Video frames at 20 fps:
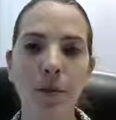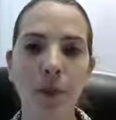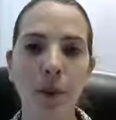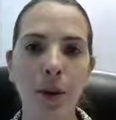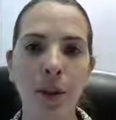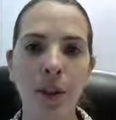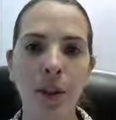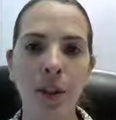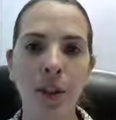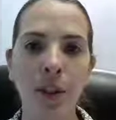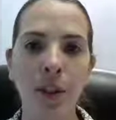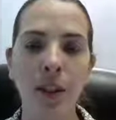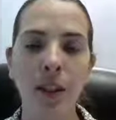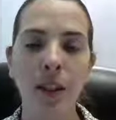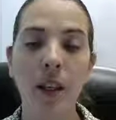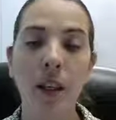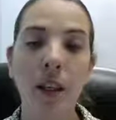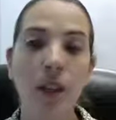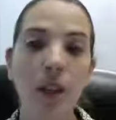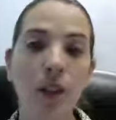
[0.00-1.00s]
pointer
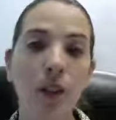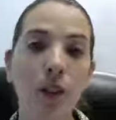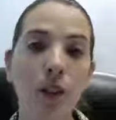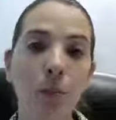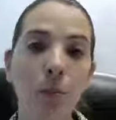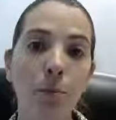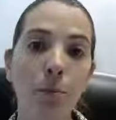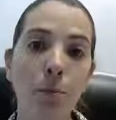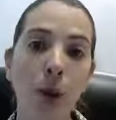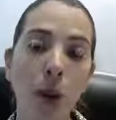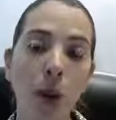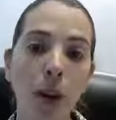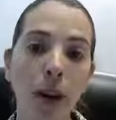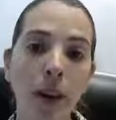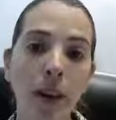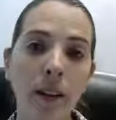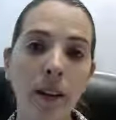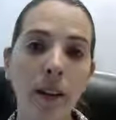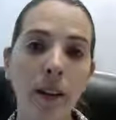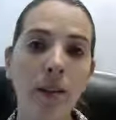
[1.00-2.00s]
to
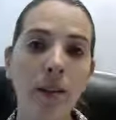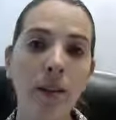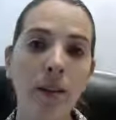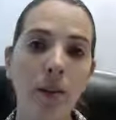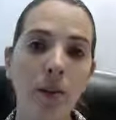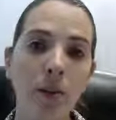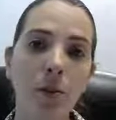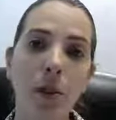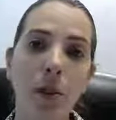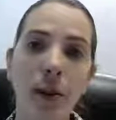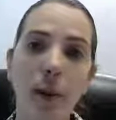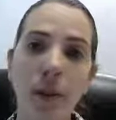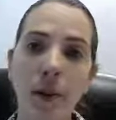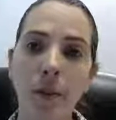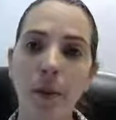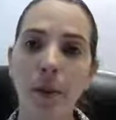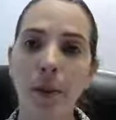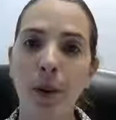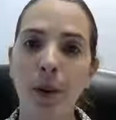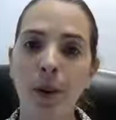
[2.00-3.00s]
point to our
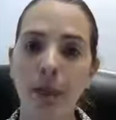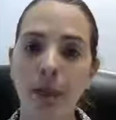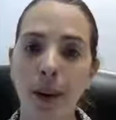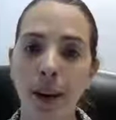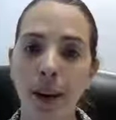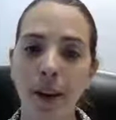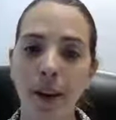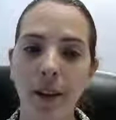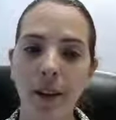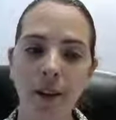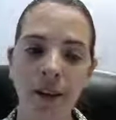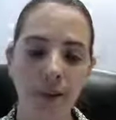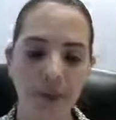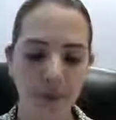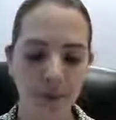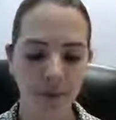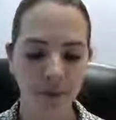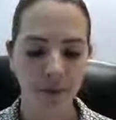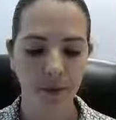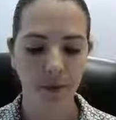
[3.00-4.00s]
input file.
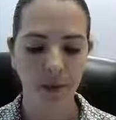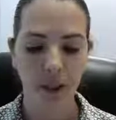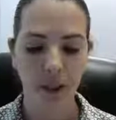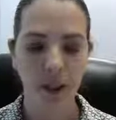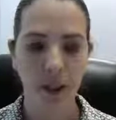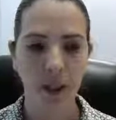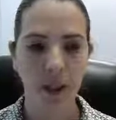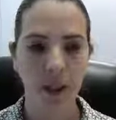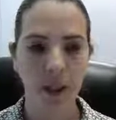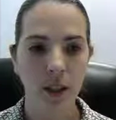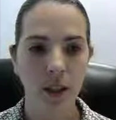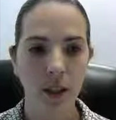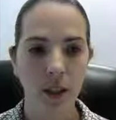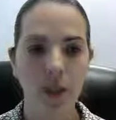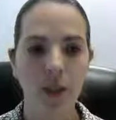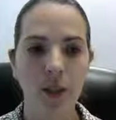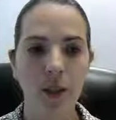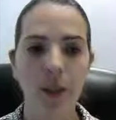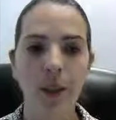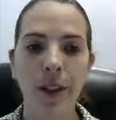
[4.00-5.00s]

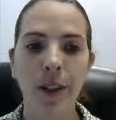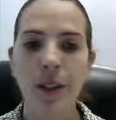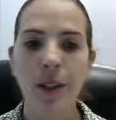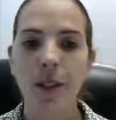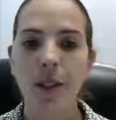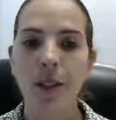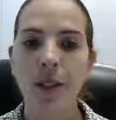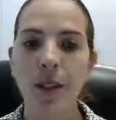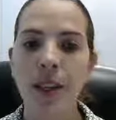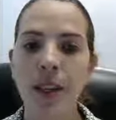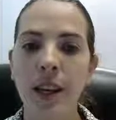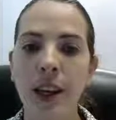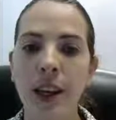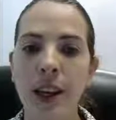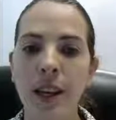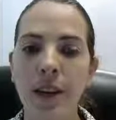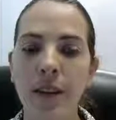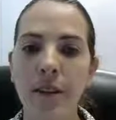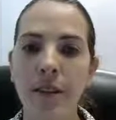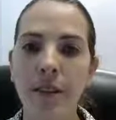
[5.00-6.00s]
So we're going to use the
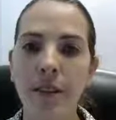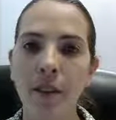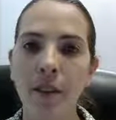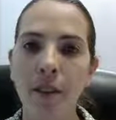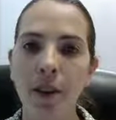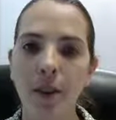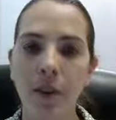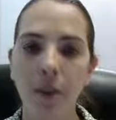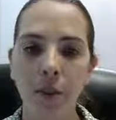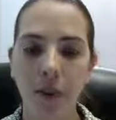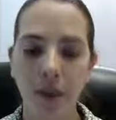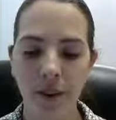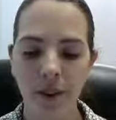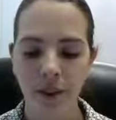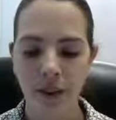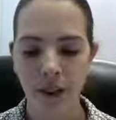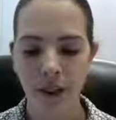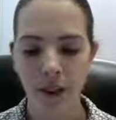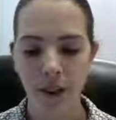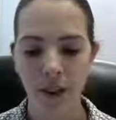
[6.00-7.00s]
fopen
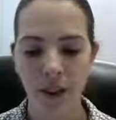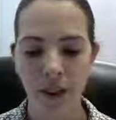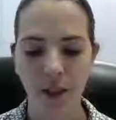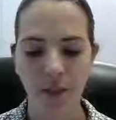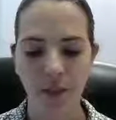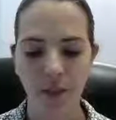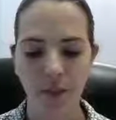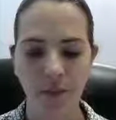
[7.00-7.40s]
function.